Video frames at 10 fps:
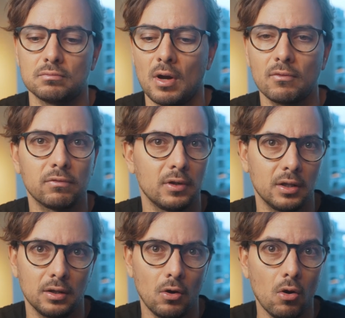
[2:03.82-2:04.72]

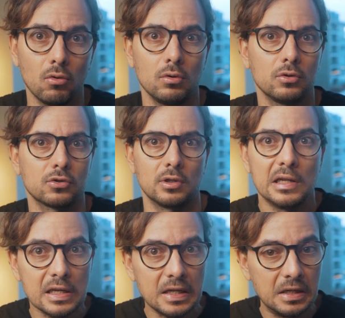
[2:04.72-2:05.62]
monthly goals,
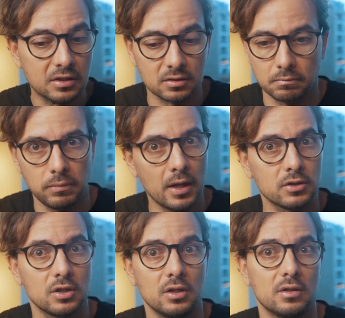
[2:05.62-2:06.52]
leagues,
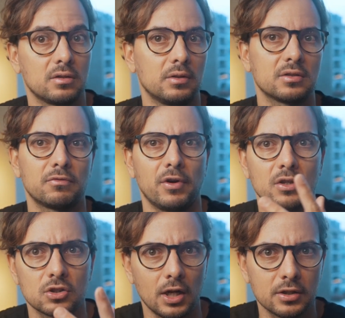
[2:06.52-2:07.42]
badges, and there's
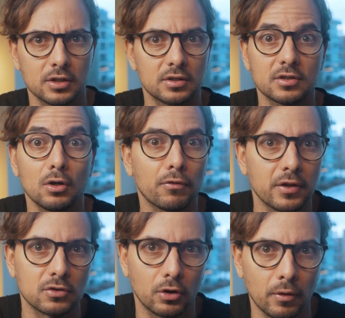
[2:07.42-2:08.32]
friend challenges. There's a lot of
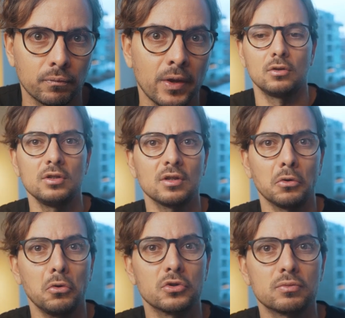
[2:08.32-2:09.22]
things going on. These
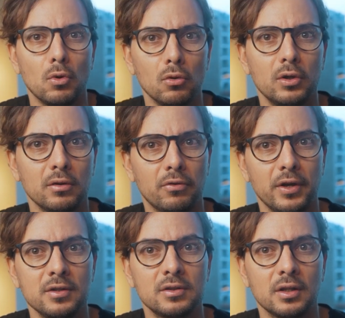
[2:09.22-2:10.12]
are all small little
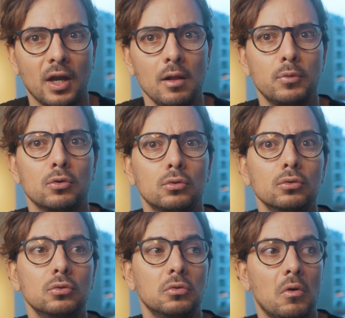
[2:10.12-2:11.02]
things that help you
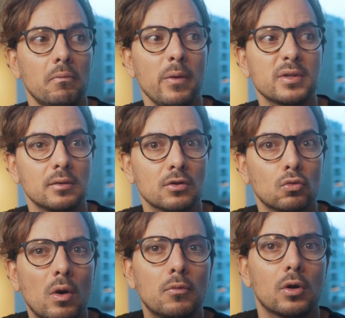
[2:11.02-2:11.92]
do maybe sometimes
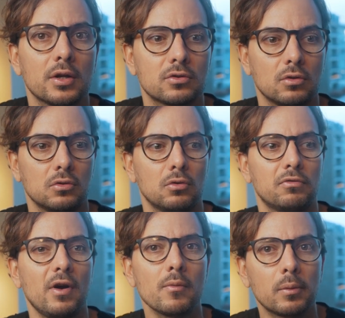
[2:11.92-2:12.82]
1 more lesson or
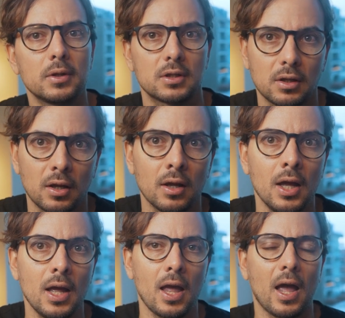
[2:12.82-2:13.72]
5 more minutes a day.
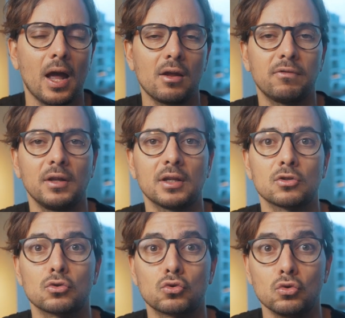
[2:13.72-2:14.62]
And I find
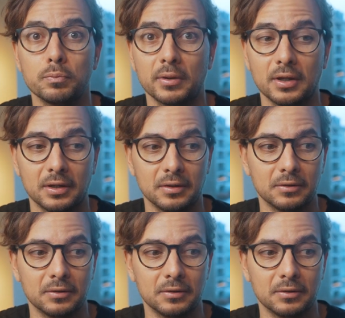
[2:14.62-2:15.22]
that super